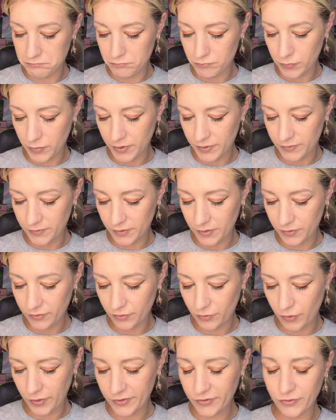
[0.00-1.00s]
what is this?
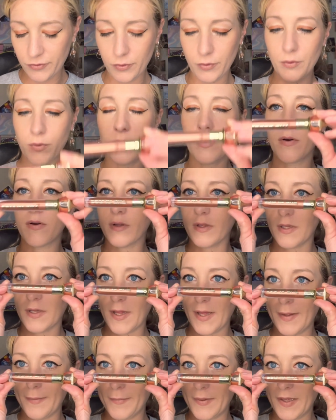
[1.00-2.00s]
Crystal
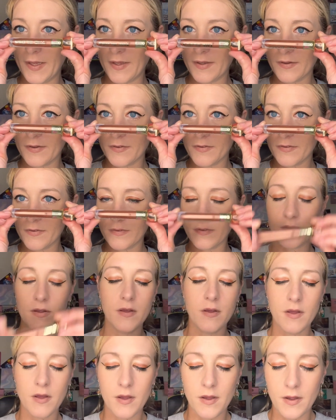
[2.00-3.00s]
Climax.
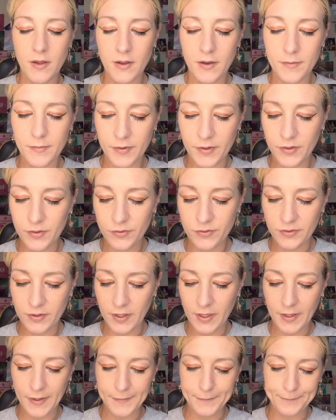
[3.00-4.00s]
I'm going to use
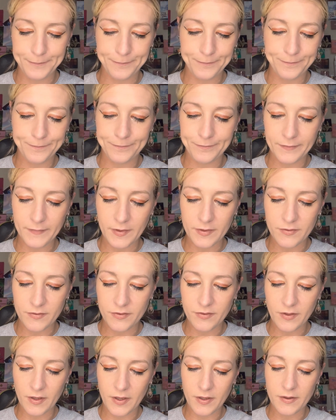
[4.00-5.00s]
that
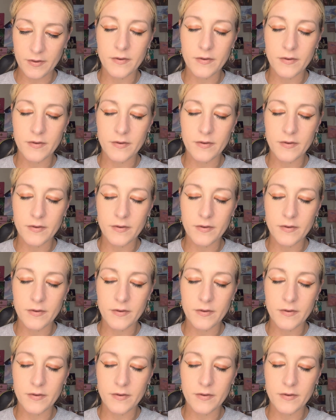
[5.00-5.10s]
instead.